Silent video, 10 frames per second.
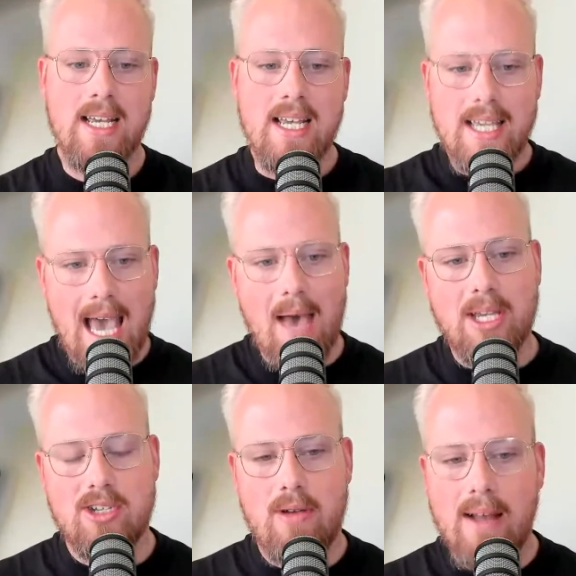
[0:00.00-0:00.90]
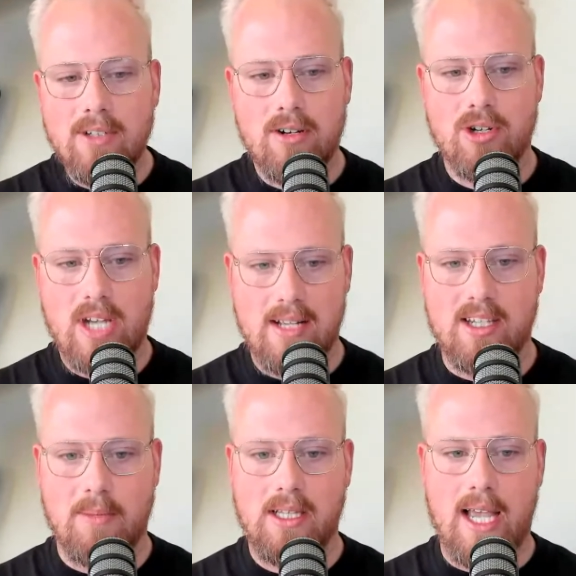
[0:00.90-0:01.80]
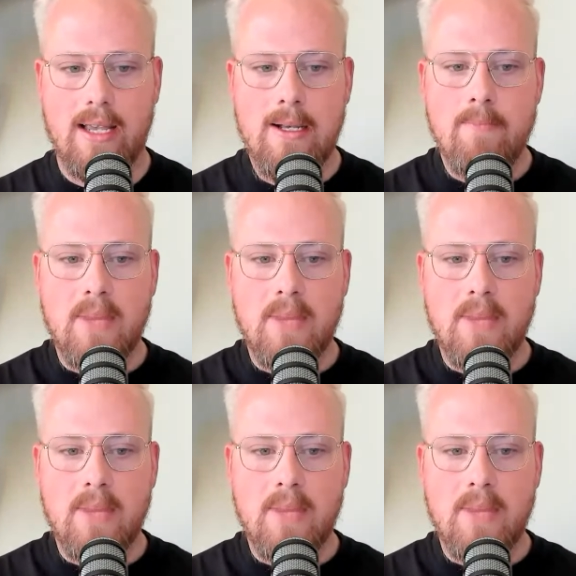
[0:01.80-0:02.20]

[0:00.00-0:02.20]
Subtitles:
yeah, because you have to understand something. Like